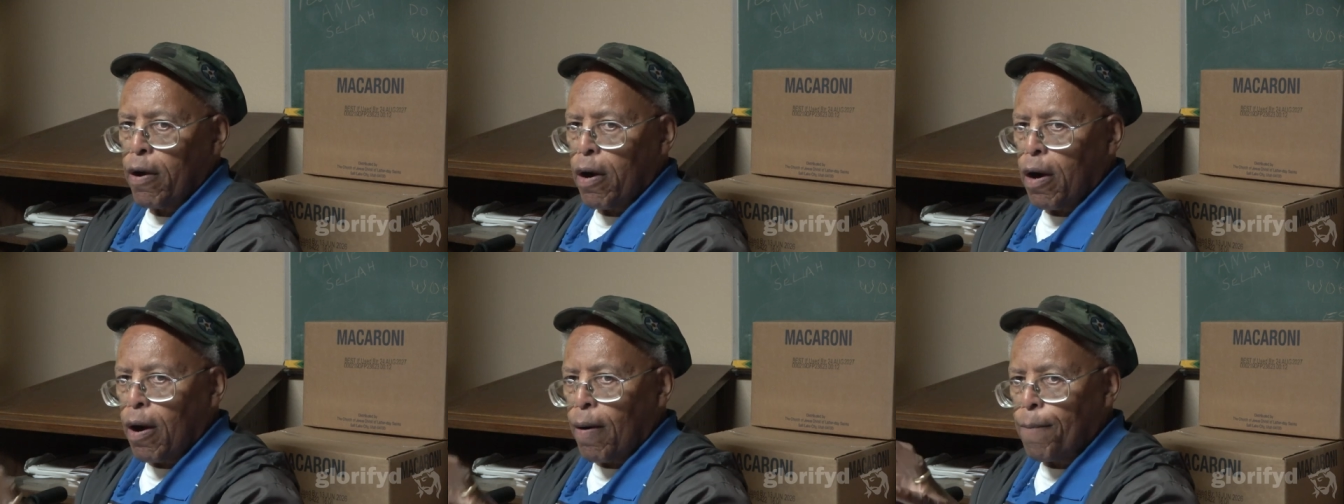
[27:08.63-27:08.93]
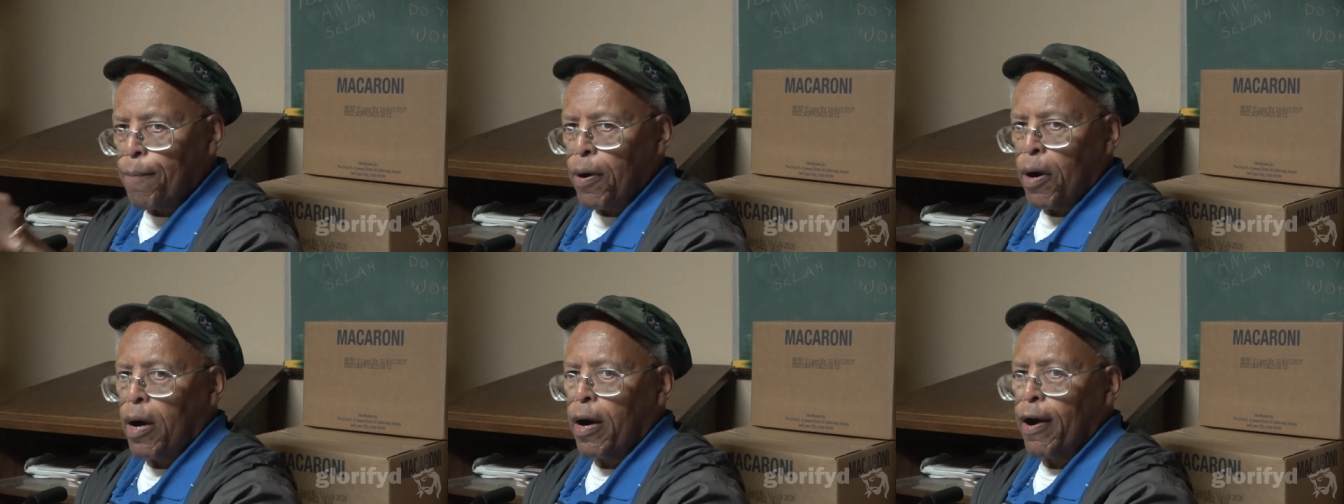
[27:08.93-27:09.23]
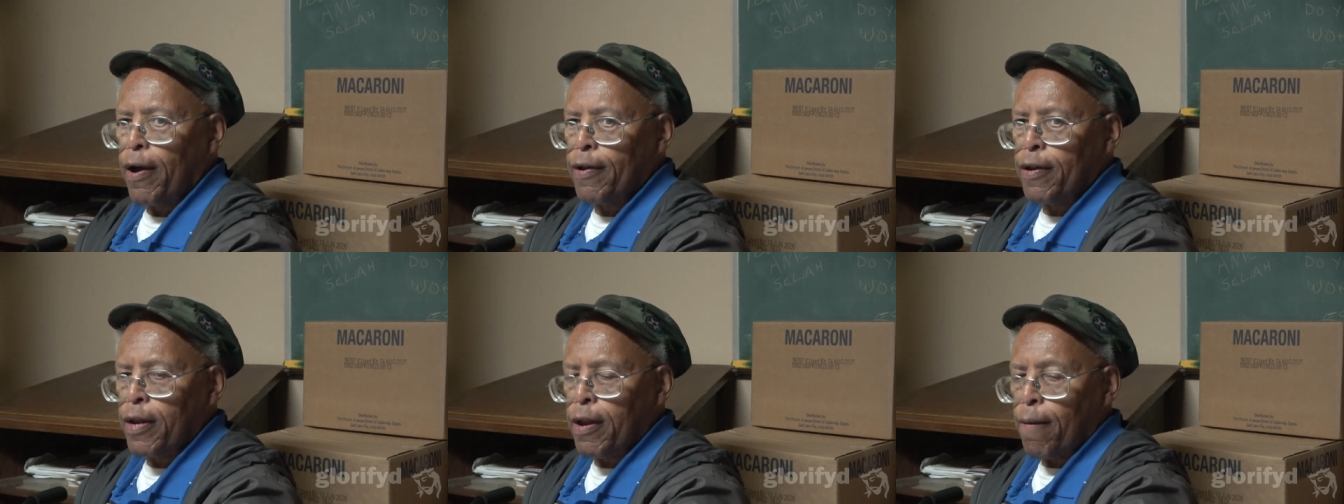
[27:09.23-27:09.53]

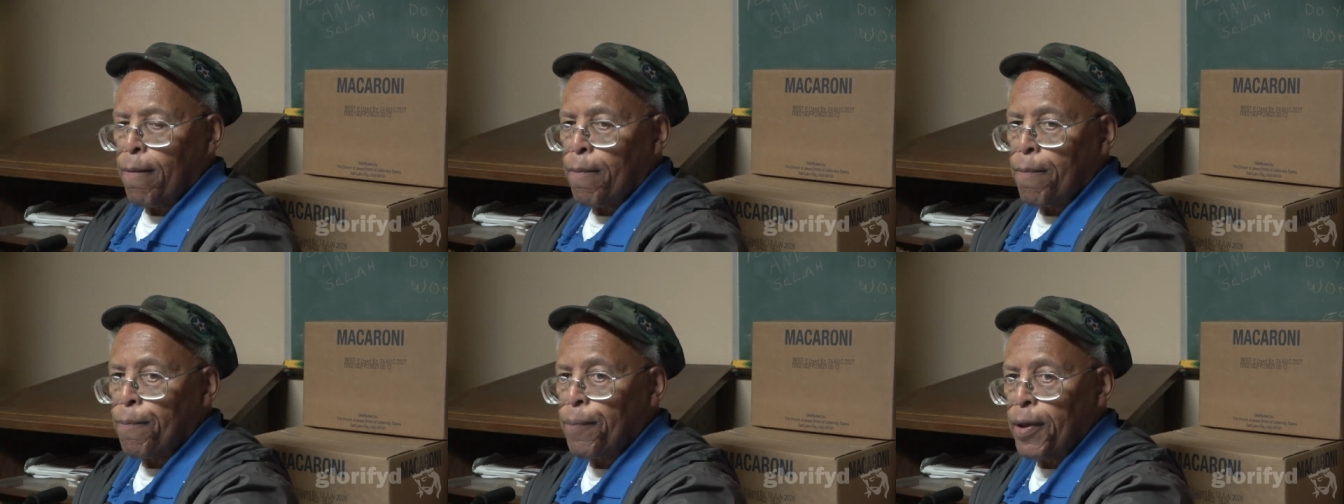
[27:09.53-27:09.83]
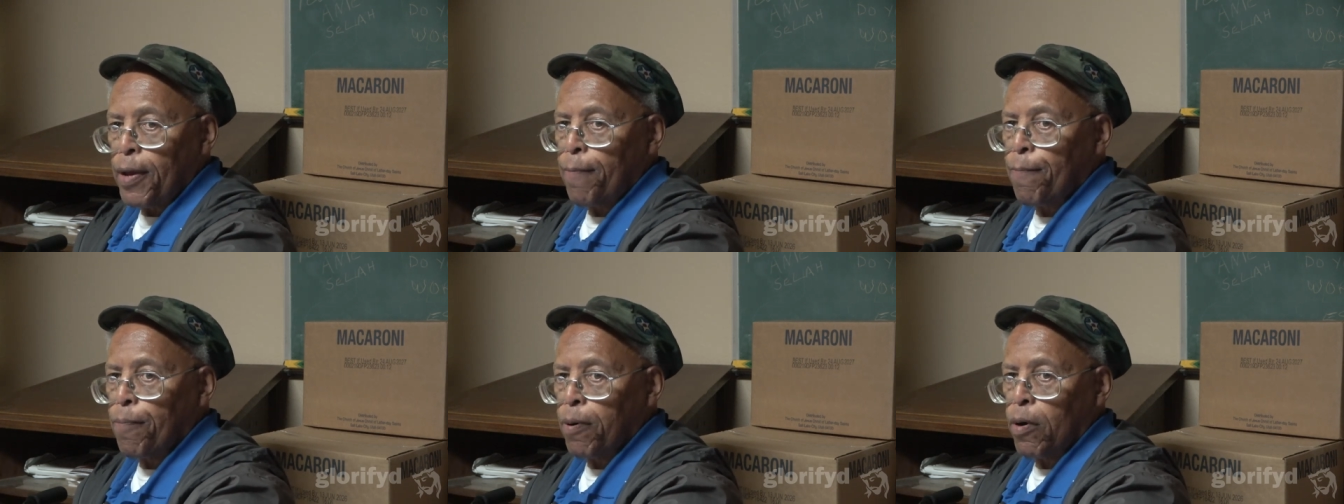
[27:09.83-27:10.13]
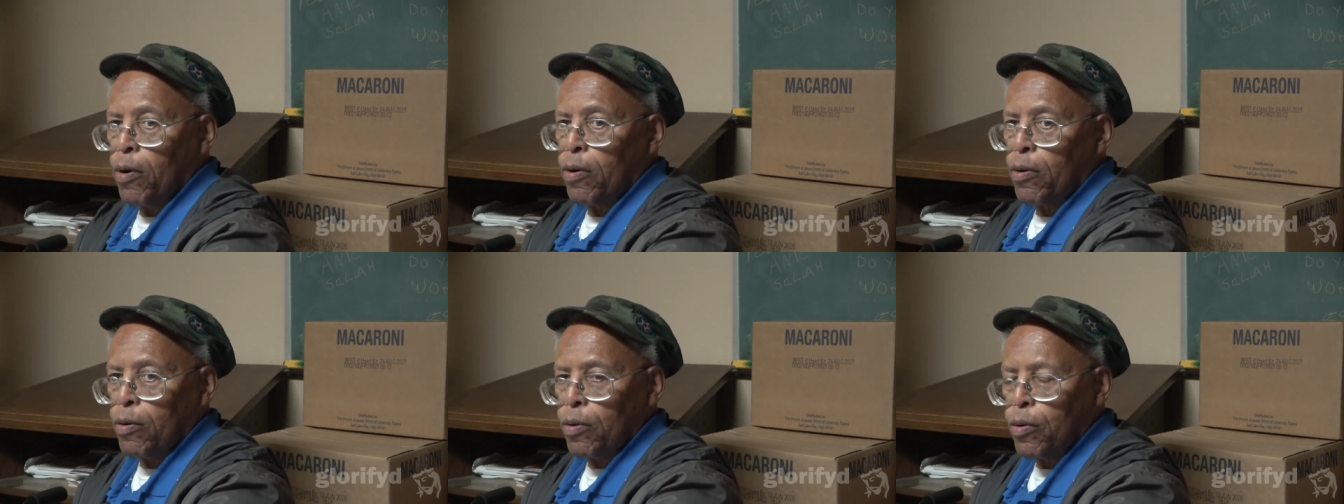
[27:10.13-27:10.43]
upon
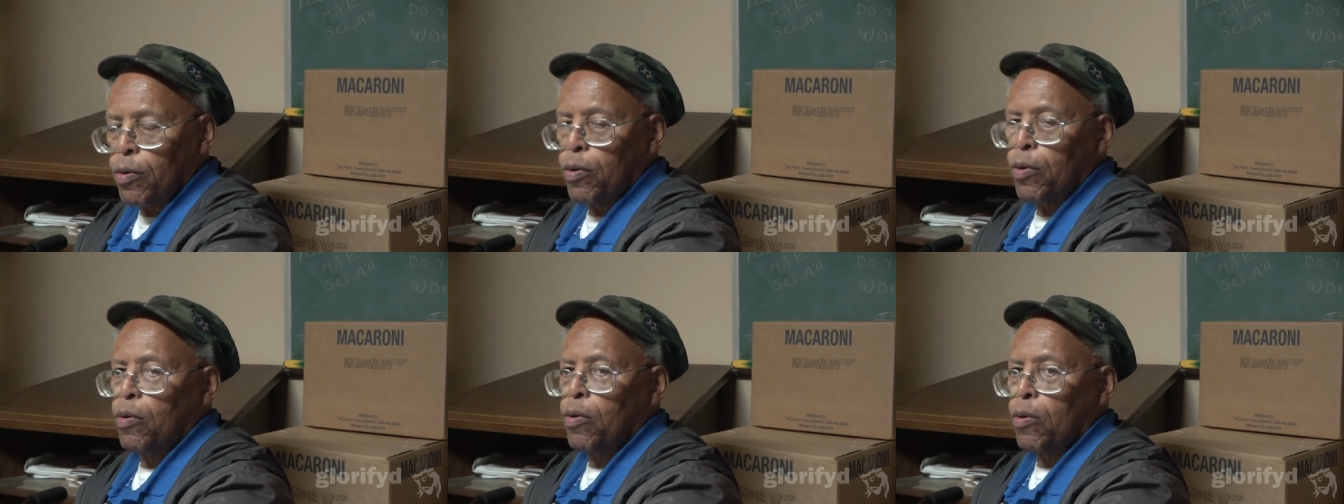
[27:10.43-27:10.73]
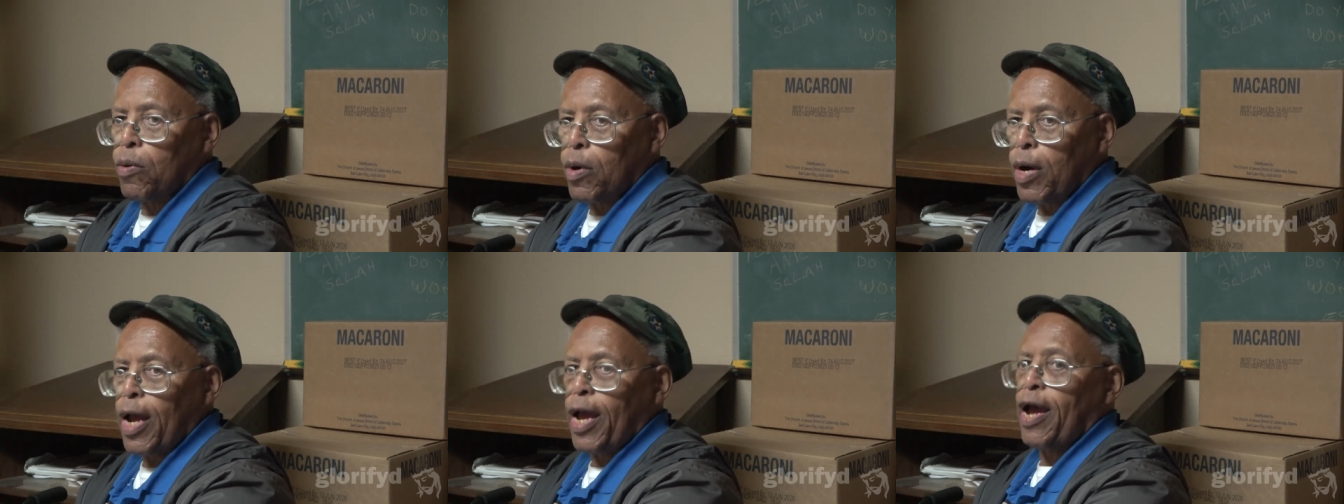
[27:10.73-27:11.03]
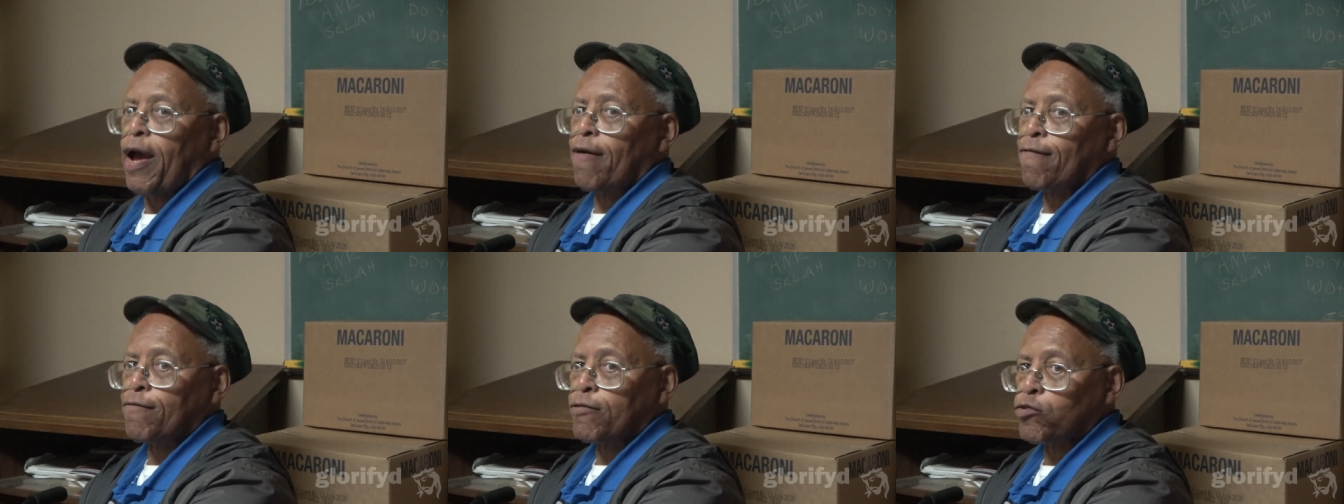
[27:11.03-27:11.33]
people who
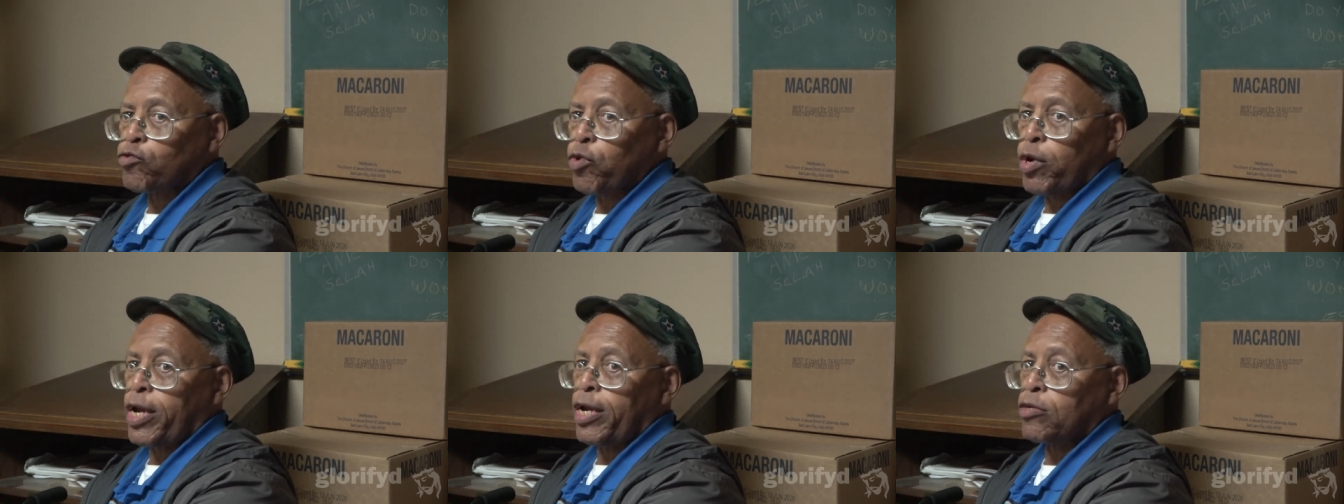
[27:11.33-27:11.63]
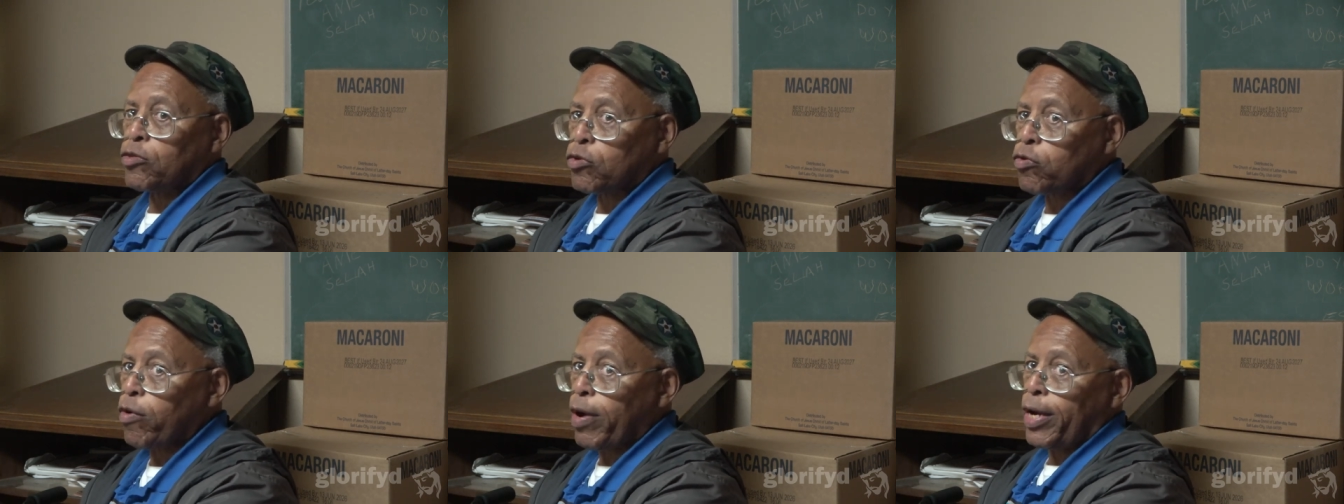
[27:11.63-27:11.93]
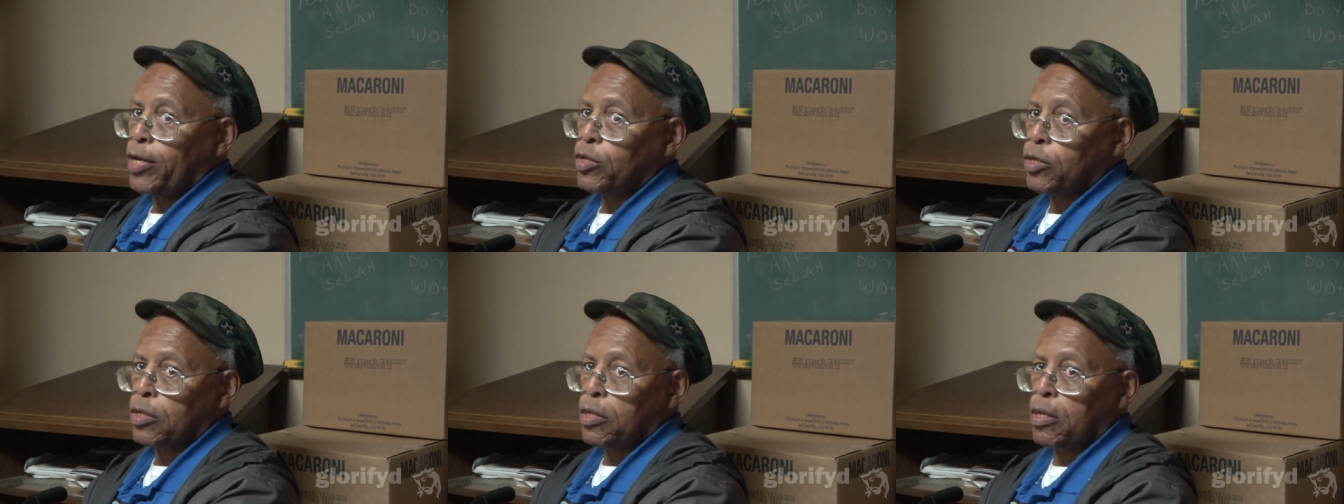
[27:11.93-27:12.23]
have
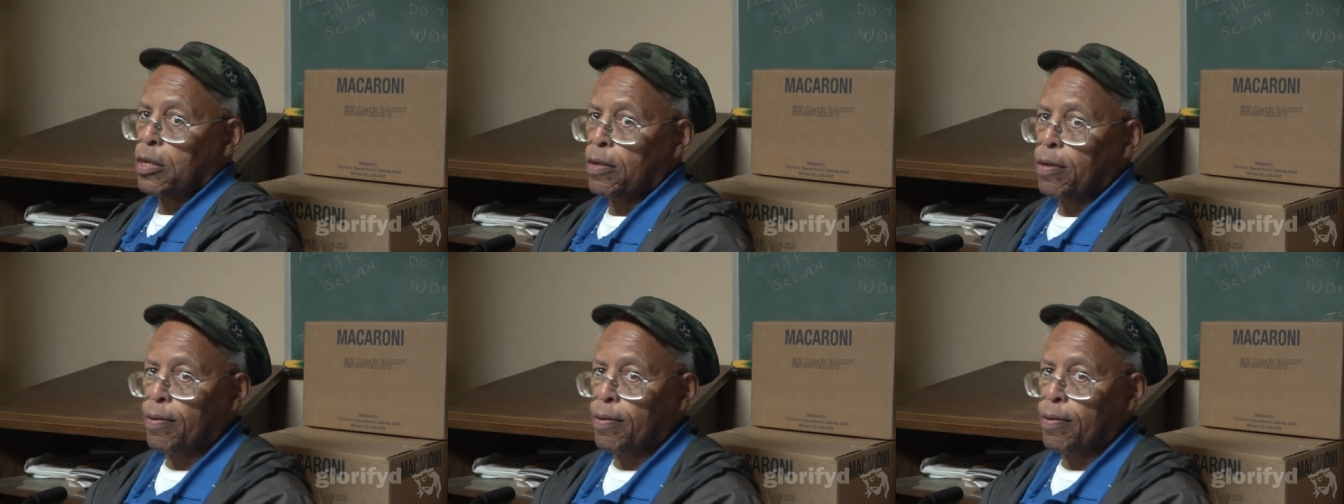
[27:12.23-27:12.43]
transgressed.